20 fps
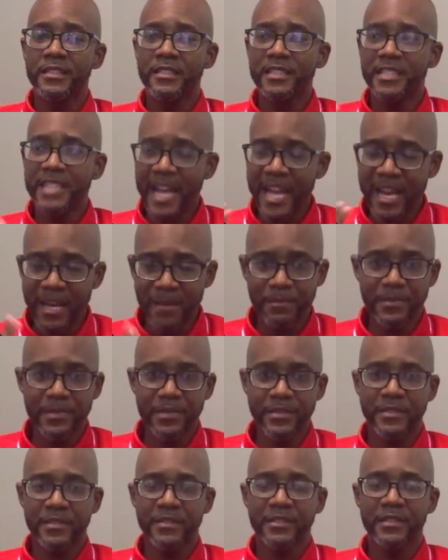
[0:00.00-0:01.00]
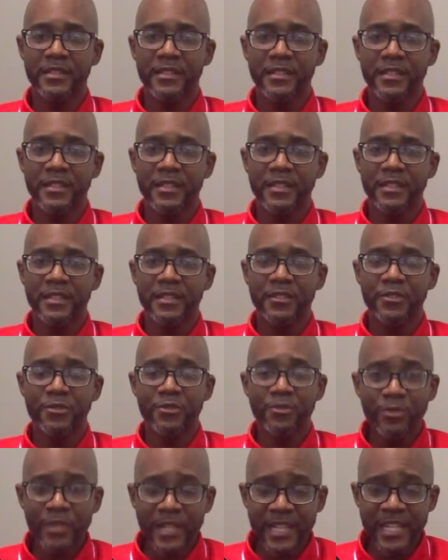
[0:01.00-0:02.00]
Champs.
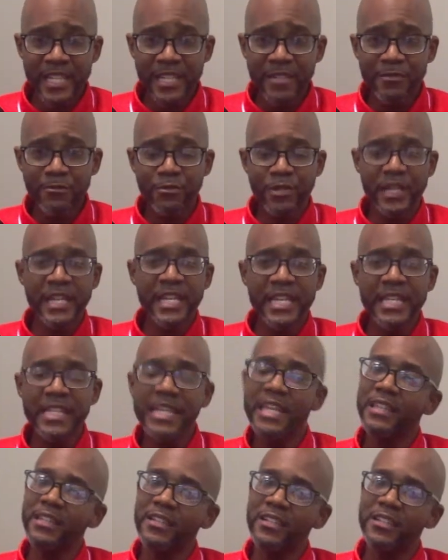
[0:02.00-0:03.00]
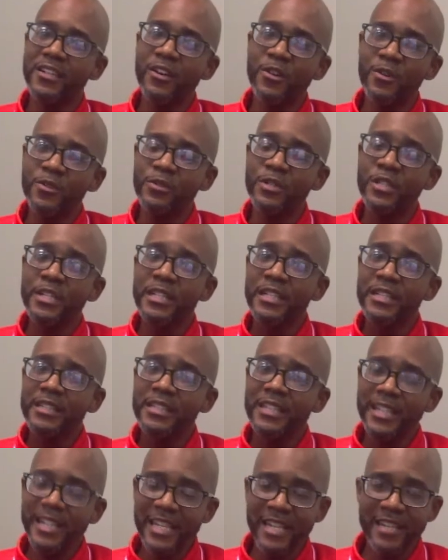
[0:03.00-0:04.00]
Read, and look on
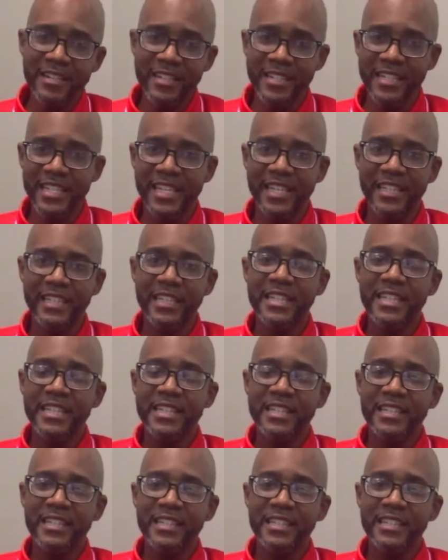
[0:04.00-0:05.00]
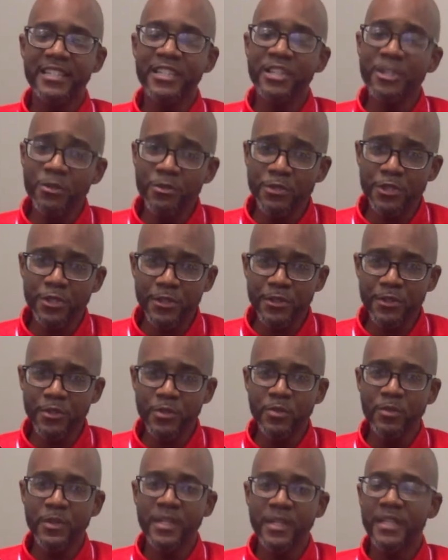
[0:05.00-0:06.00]
the internet,
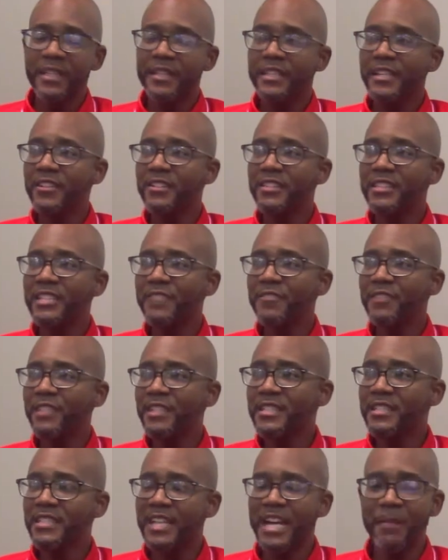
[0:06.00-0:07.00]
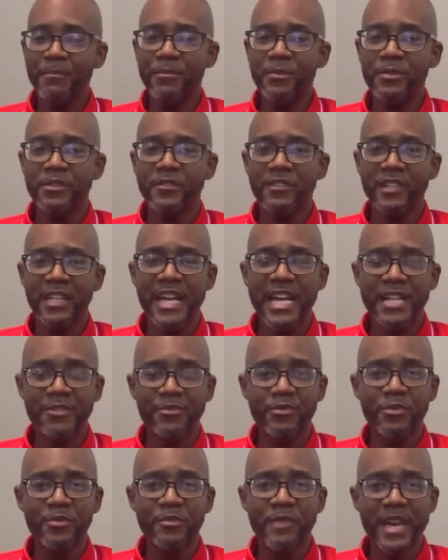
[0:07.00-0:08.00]
YouTube. There are different examples of
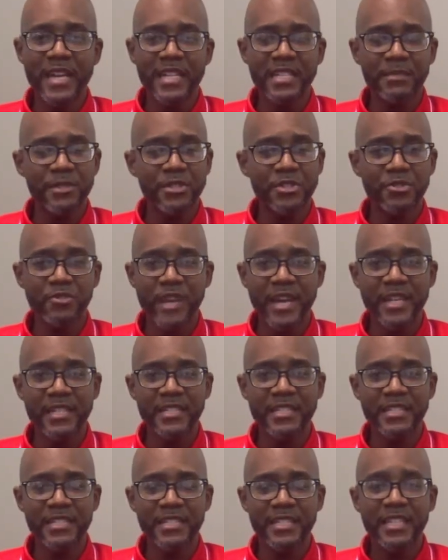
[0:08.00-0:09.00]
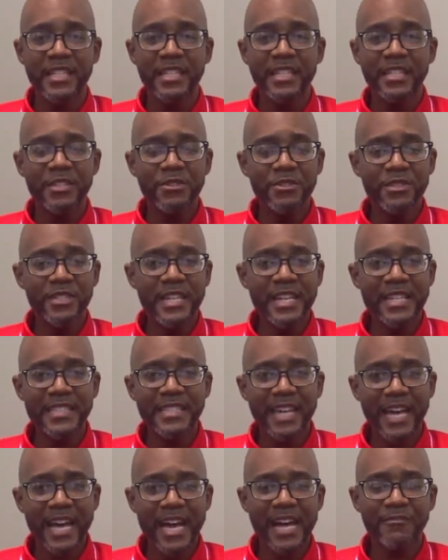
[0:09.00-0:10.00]
classroom management strategies. You just
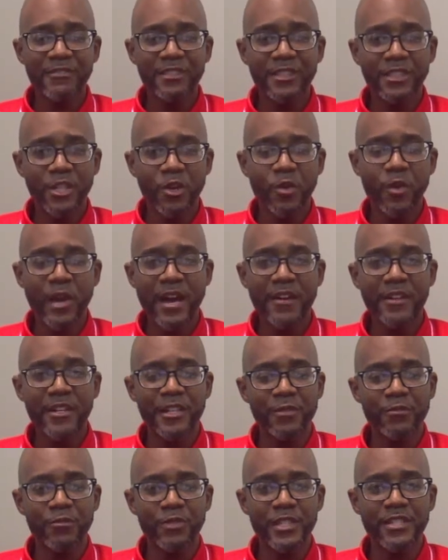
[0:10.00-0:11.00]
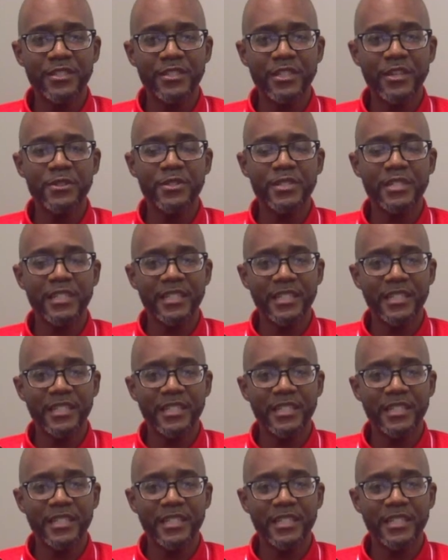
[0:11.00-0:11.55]
have to go out and research